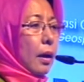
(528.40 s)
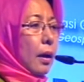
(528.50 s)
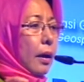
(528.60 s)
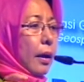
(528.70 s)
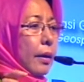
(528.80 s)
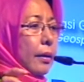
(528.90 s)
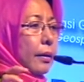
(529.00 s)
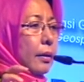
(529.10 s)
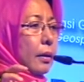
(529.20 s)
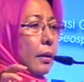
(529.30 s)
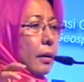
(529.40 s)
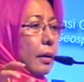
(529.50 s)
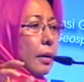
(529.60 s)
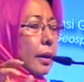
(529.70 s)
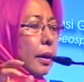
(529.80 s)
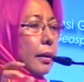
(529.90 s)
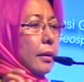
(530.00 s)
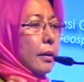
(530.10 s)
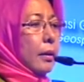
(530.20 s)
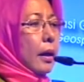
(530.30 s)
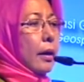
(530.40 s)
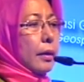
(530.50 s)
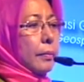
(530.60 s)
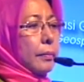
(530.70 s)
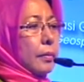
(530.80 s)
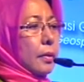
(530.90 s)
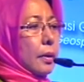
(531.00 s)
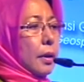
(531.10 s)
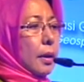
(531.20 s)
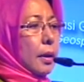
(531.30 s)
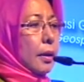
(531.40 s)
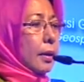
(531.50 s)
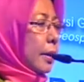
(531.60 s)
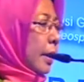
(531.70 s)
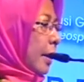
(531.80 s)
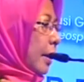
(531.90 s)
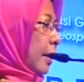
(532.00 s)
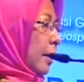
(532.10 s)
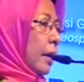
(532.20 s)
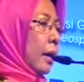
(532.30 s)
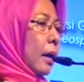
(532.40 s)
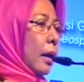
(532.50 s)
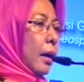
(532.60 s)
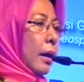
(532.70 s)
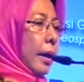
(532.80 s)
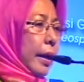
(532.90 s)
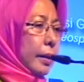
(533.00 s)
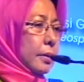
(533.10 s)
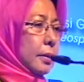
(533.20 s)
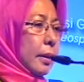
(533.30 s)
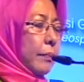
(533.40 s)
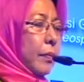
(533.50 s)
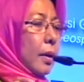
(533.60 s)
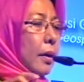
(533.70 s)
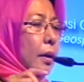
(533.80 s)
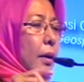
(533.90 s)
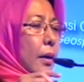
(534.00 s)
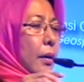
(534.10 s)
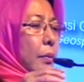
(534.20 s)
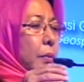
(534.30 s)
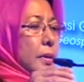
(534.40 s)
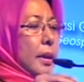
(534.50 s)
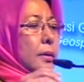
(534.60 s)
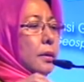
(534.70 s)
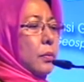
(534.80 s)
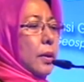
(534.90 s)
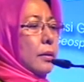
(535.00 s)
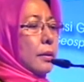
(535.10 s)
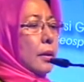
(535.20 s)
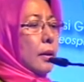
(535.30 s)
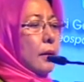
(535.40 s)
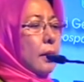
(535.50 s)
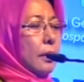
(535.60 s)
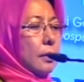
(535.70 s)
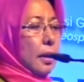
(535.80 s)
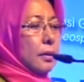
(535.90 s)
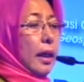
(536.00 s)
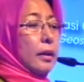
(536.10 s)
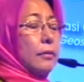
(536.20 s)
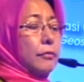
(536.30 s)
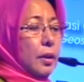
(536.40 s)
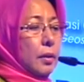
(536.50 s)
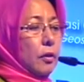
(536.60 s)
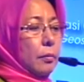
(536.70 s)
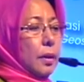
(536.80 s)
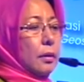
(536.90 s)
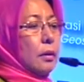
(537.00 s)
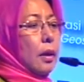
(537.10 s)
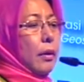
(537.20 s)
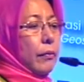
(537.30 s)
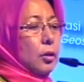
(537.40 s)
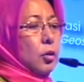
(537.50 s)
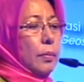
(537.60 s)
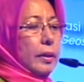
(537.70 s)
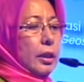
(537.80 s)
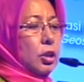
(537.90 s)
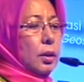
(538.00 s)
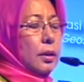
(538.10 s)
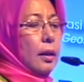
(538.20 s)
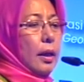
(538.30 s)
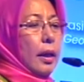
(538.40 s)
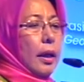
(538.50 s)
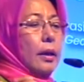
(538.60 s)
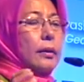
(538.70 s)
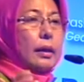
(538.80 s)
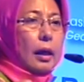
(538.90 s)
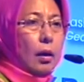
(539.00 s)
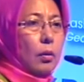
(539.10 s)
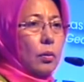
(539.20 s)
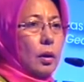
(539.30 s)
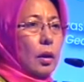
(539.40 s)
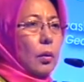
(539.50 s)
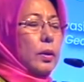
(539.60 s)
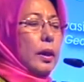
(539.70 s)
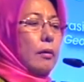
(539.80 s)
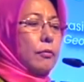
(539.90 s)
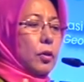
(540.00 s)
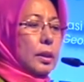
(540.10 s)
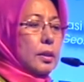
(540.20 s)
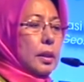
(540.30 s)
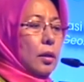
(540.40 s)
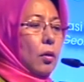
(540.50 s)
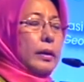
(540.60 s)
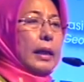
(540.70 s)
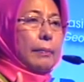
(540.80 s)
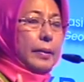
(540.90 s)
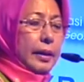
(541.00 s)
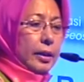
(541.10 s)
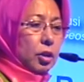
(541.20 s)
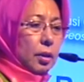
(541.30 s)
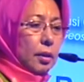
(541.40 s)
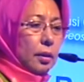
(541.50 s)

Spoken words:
and in the RMK 8, we started with data and infra development, right to application, and now we are focusing on application,